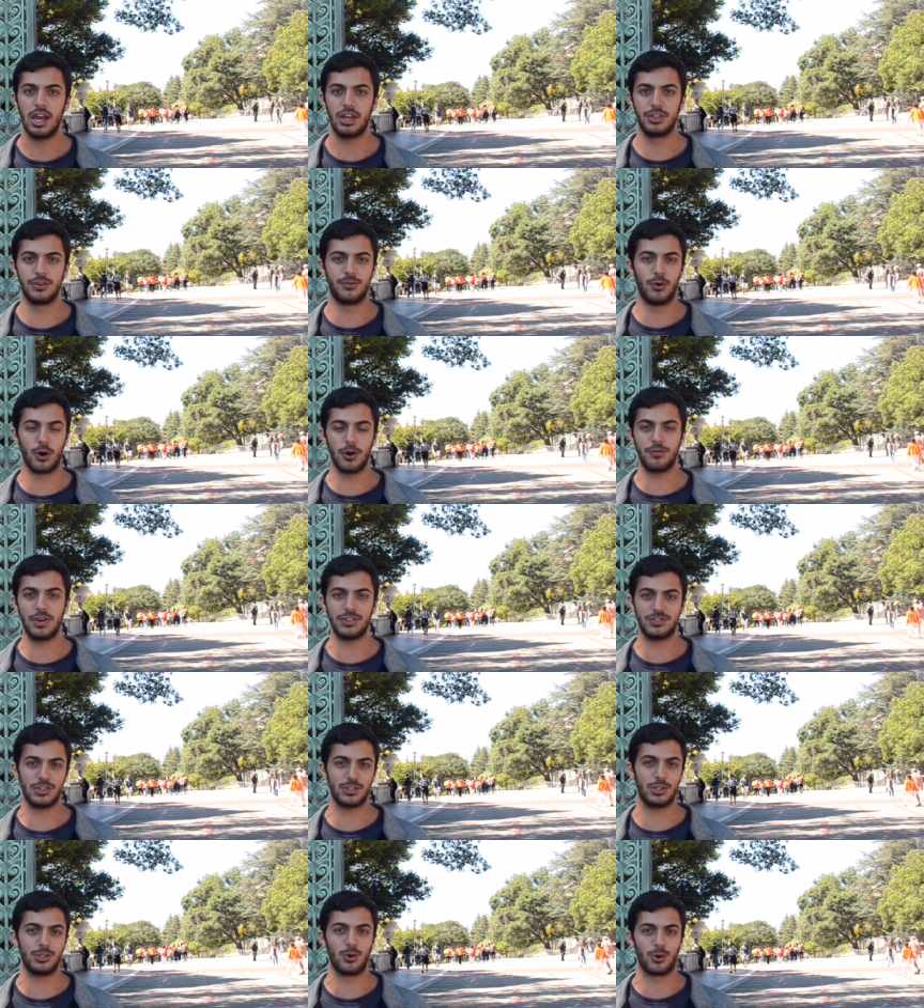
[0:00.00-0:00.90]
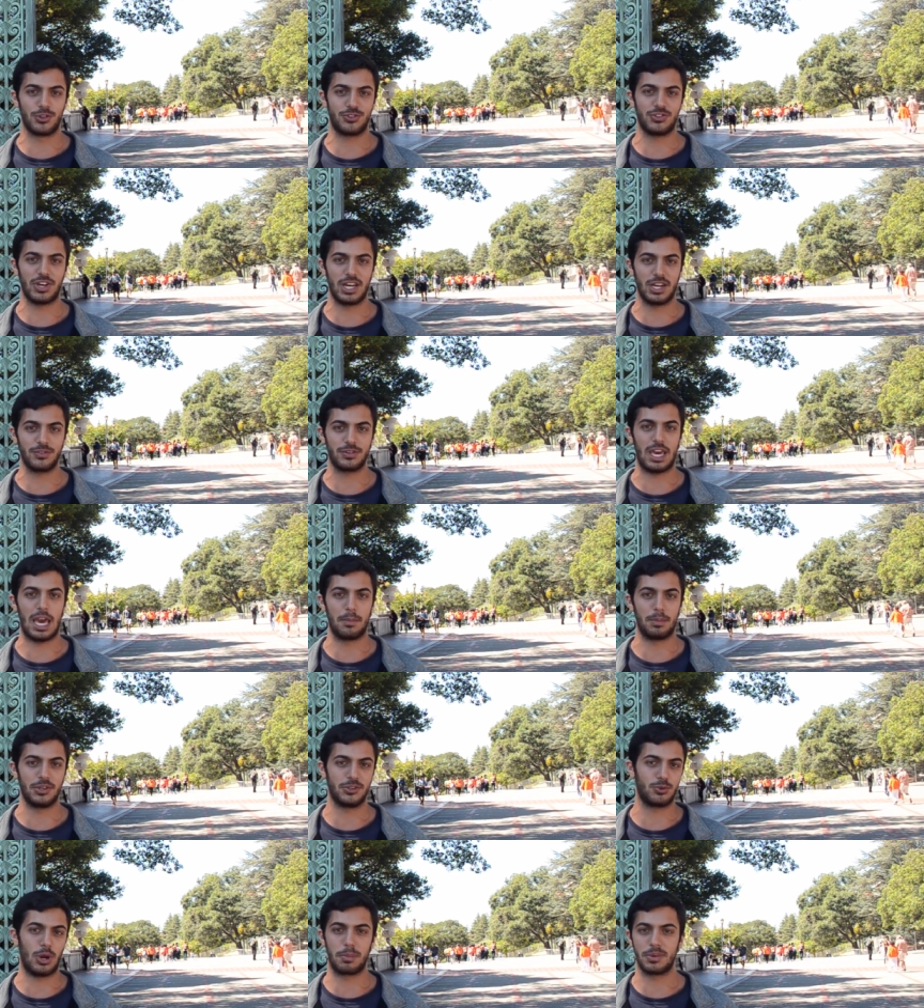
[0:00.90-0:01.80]
And the four facing the north side of
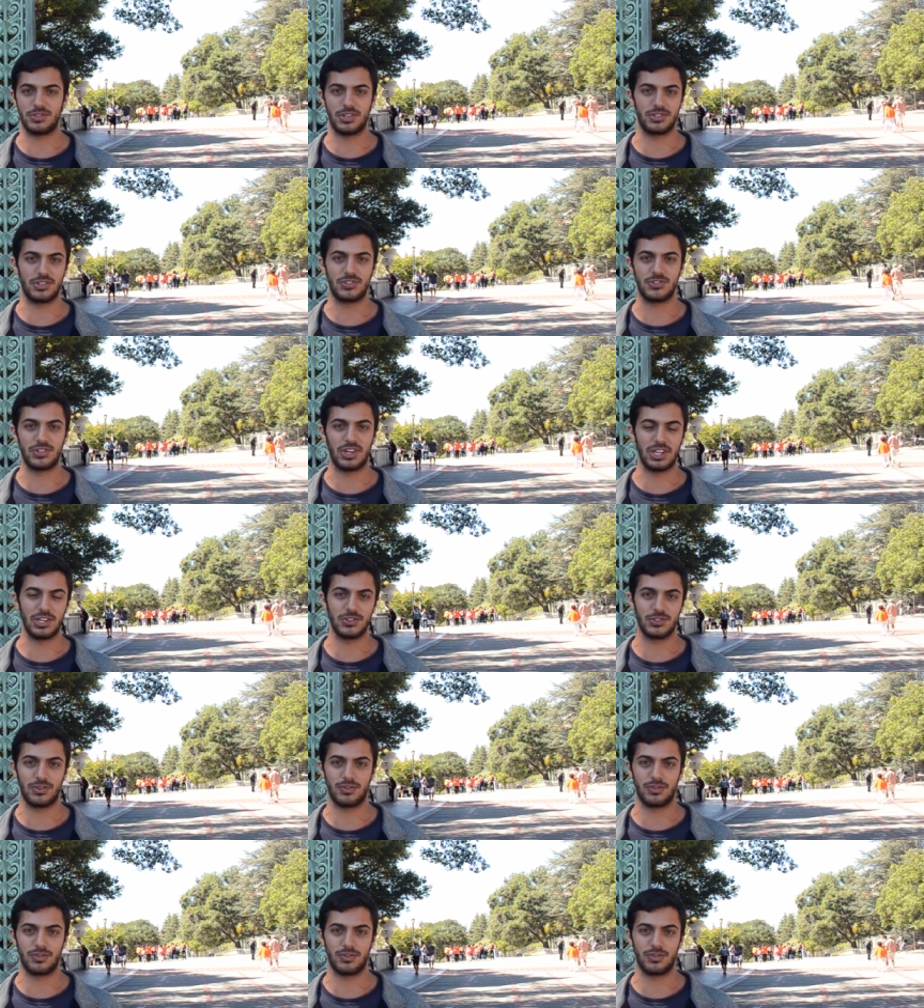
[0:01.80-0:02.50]
campus represent the studies